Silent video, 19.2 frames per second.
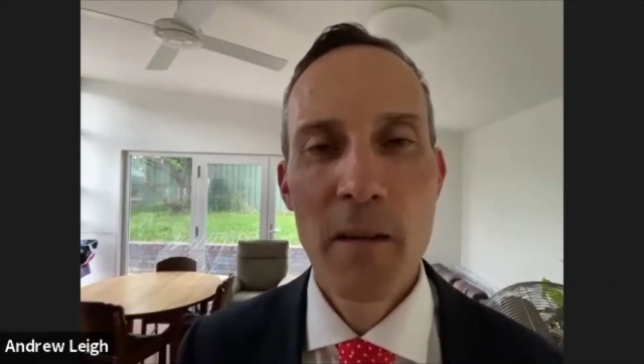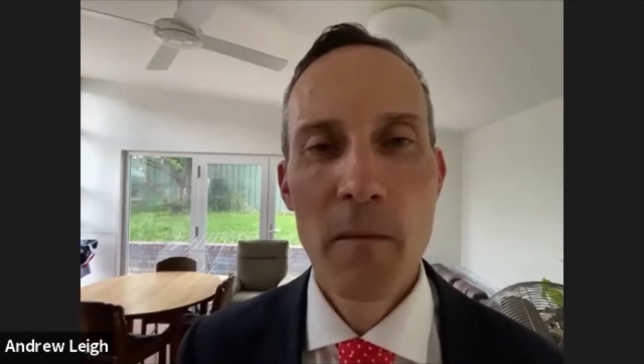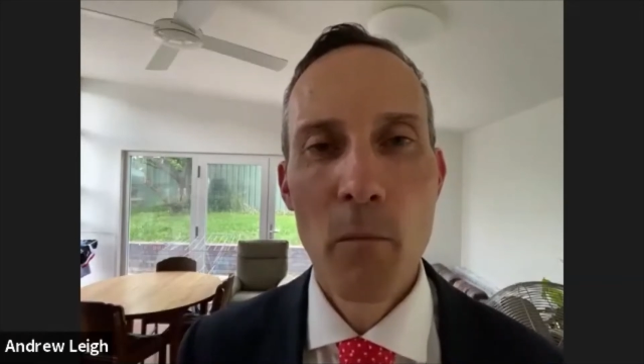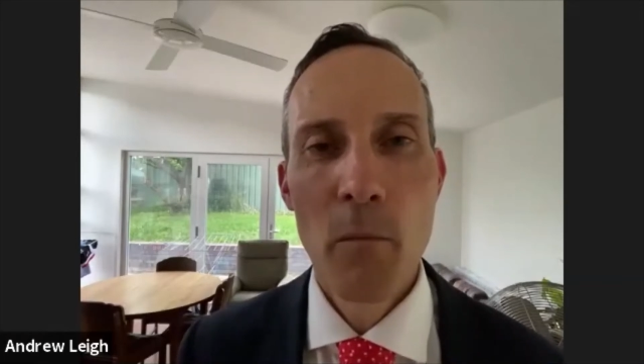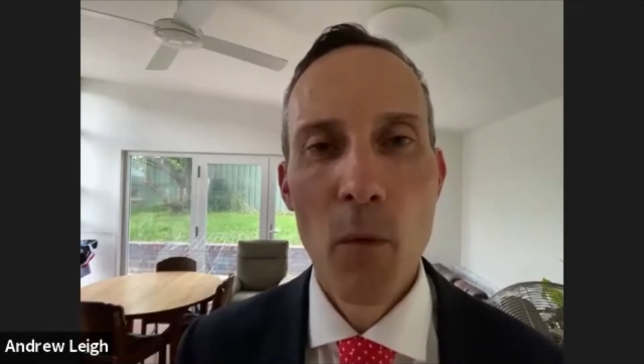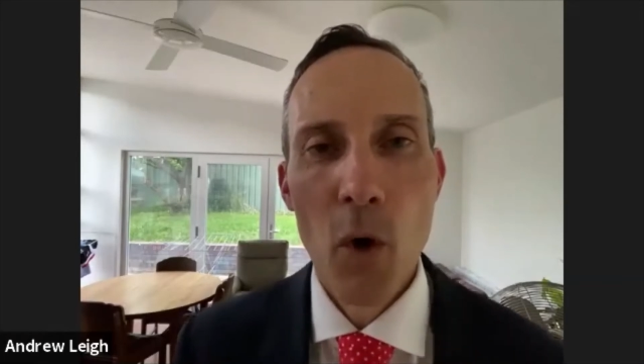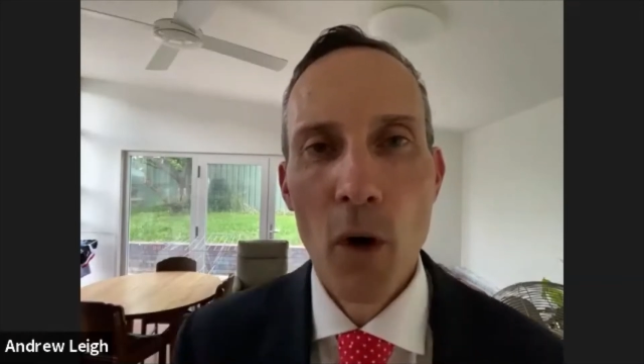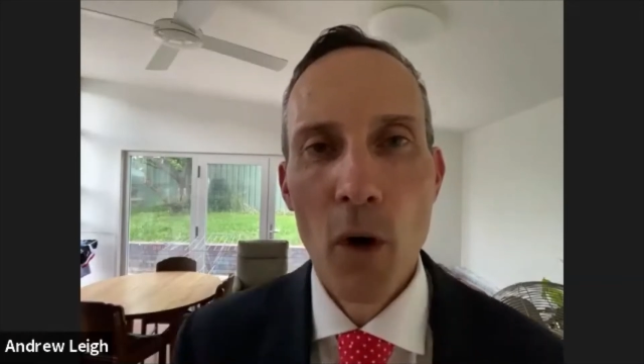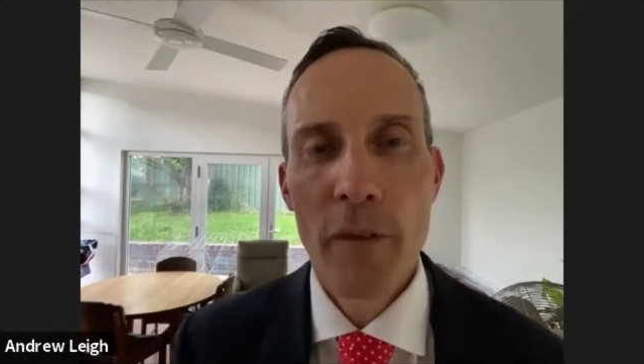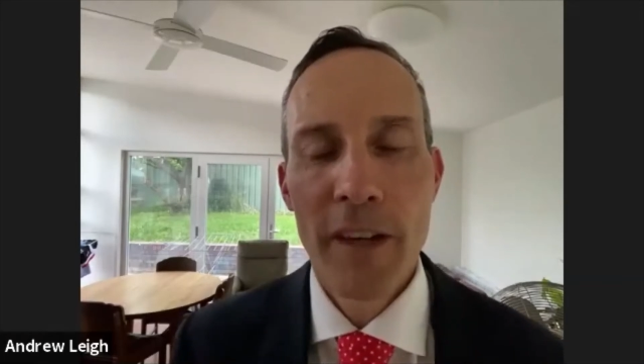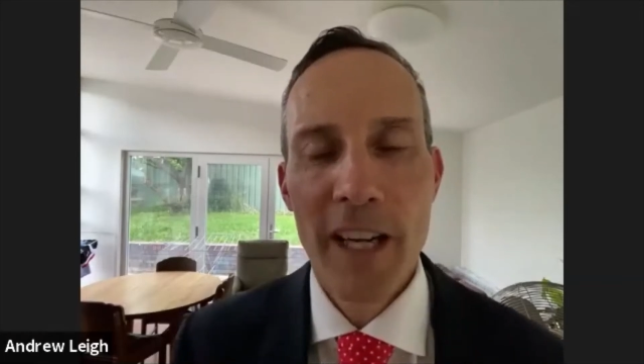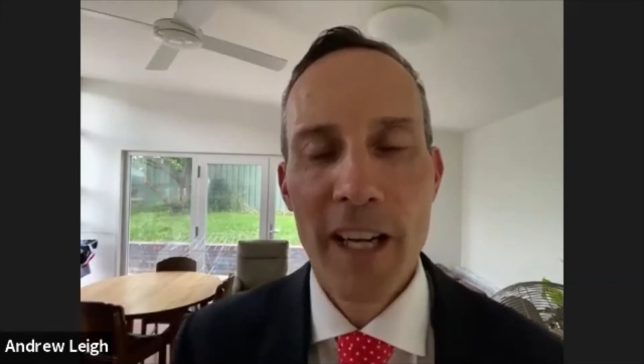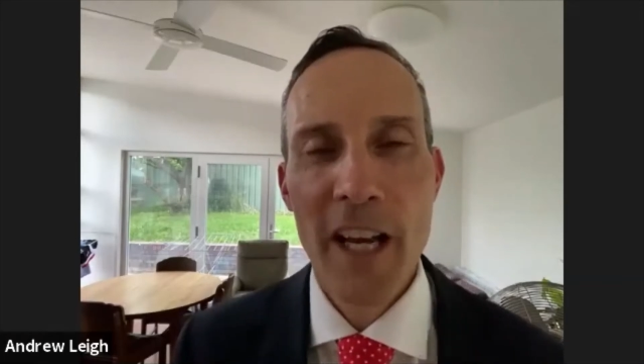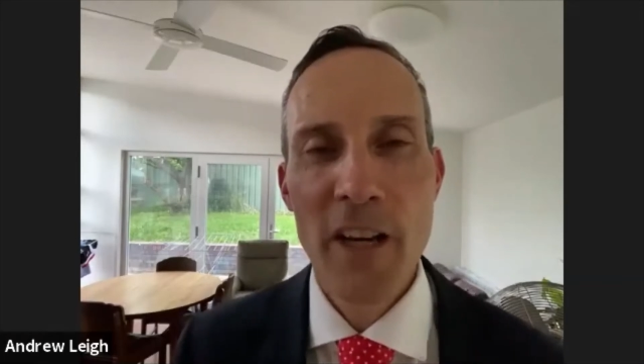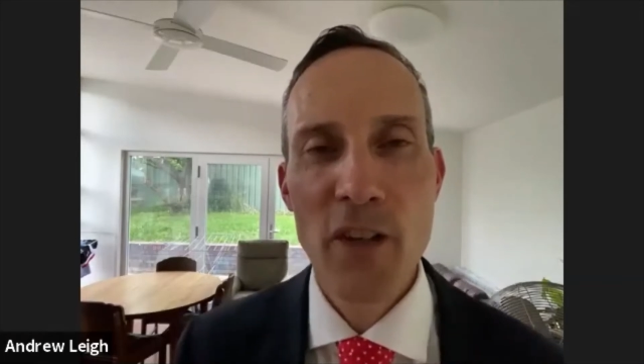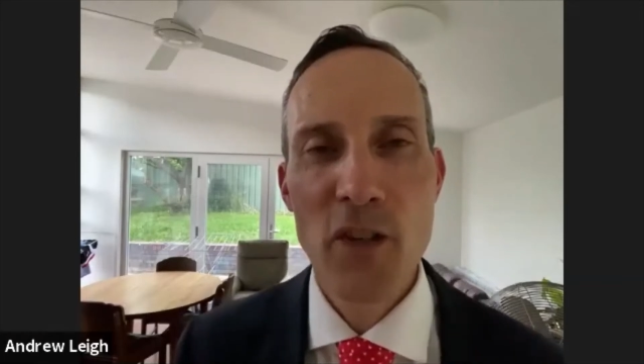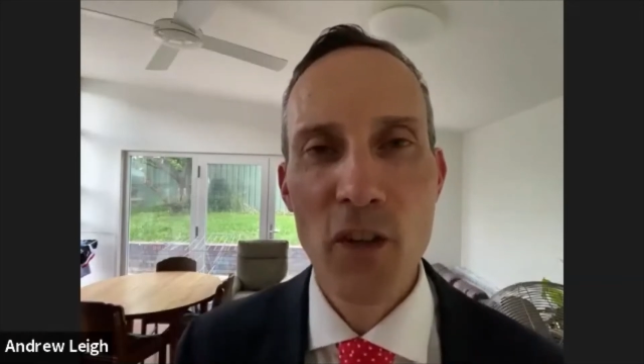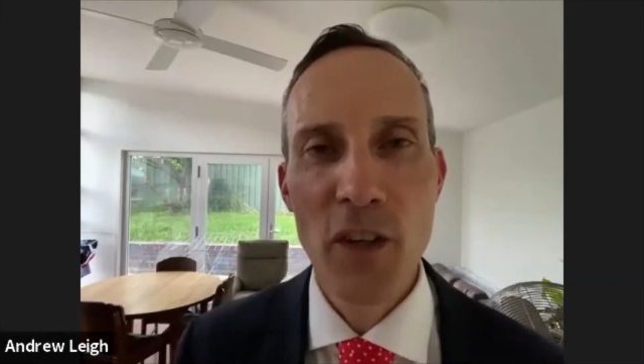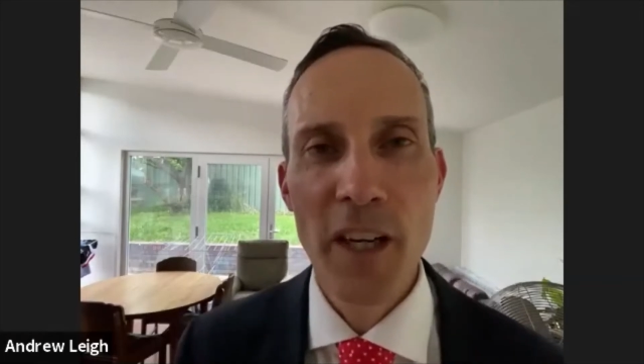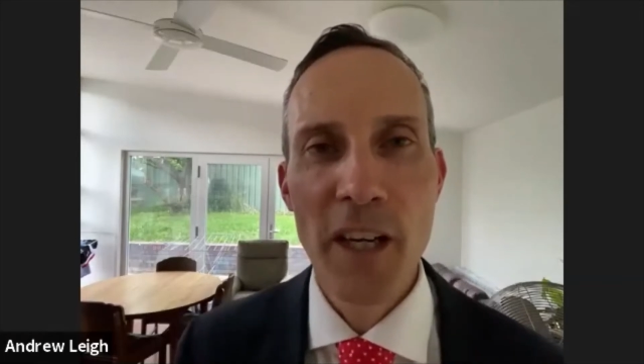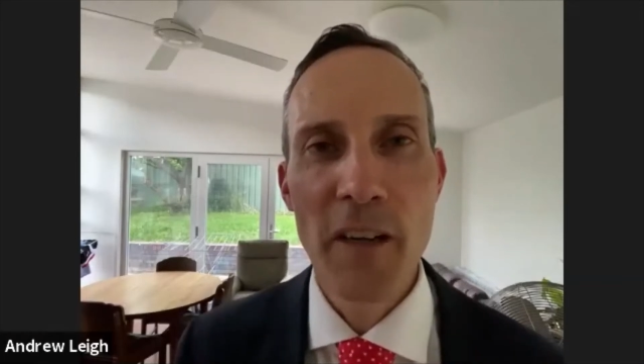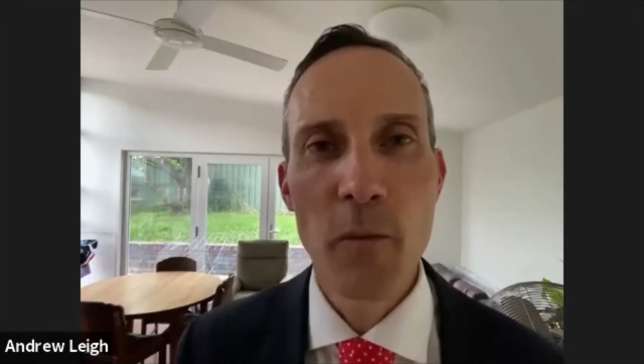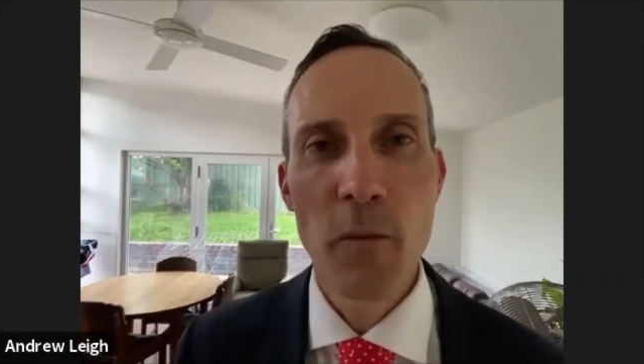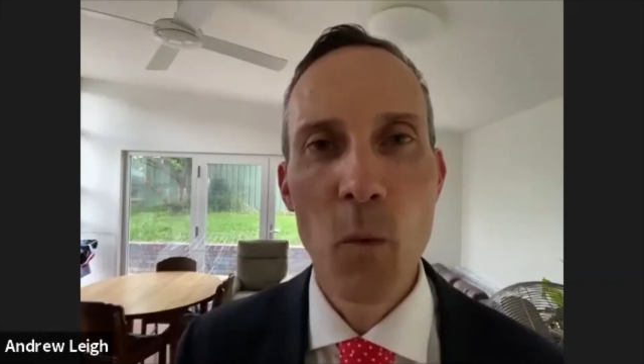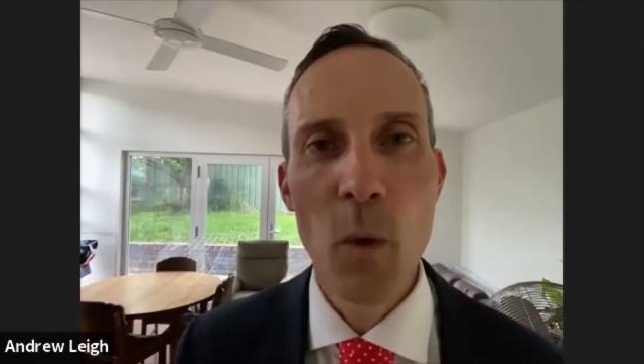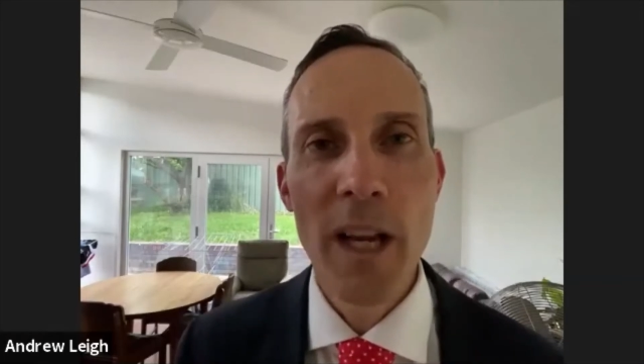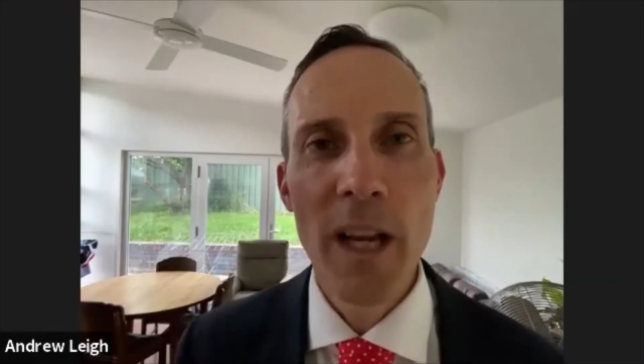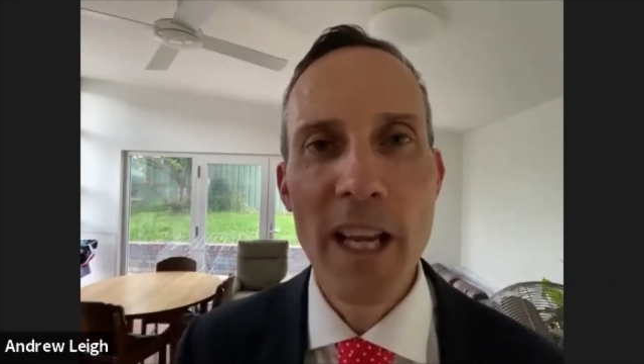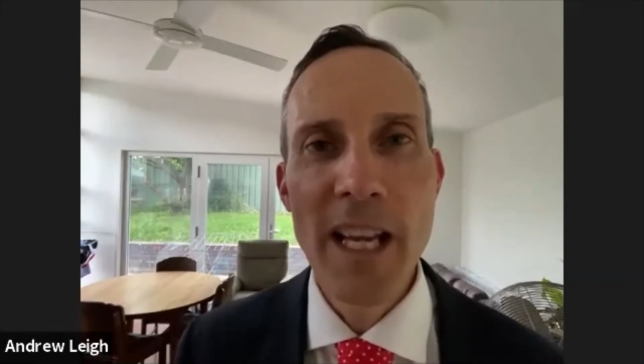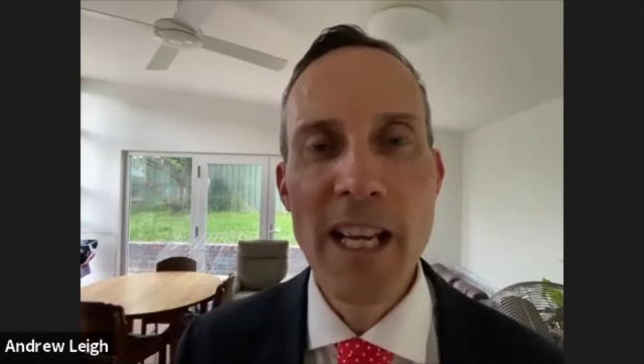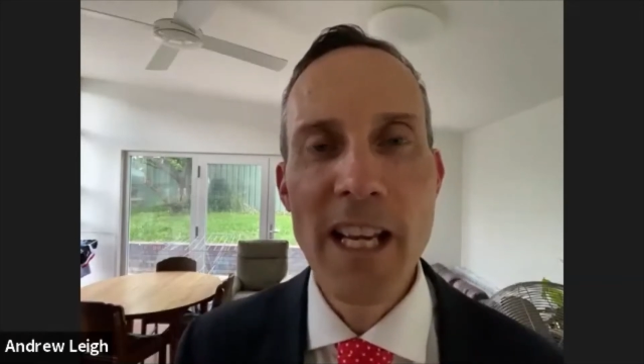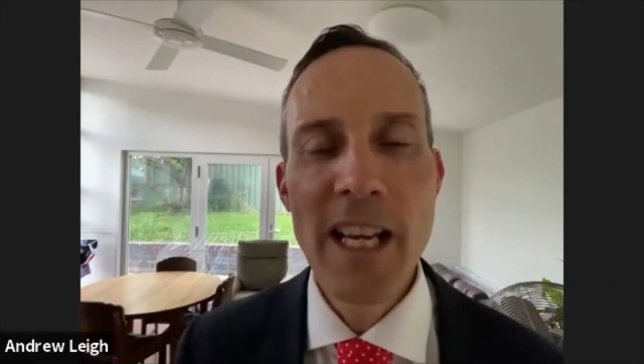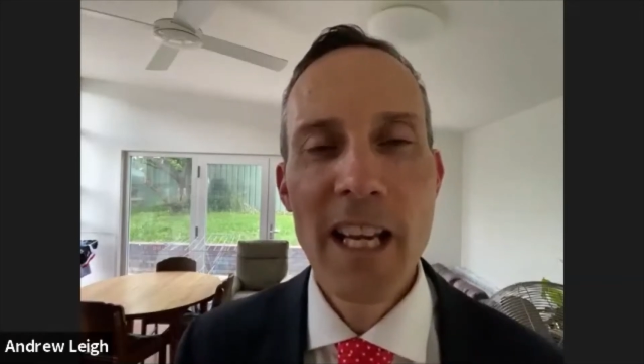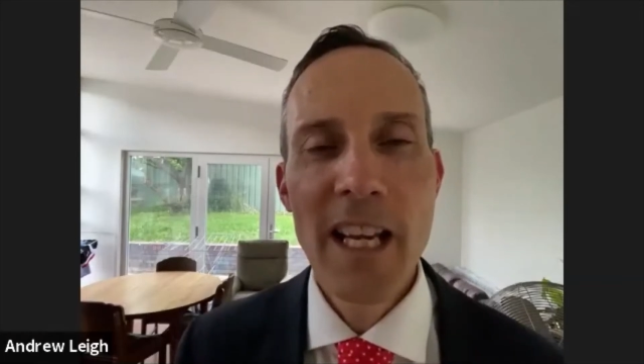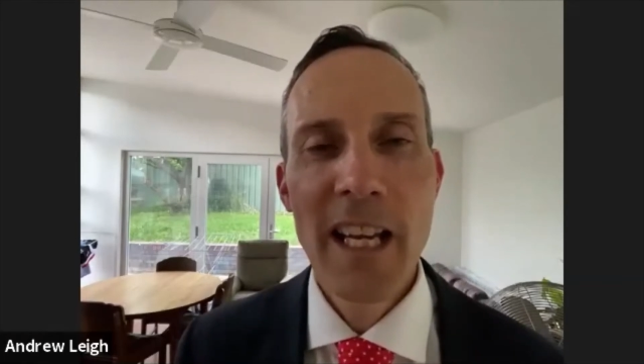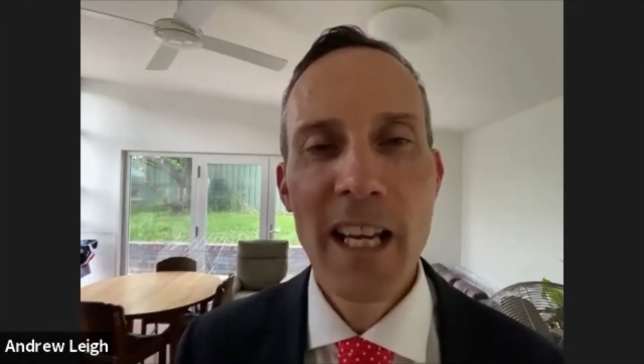more of a country of we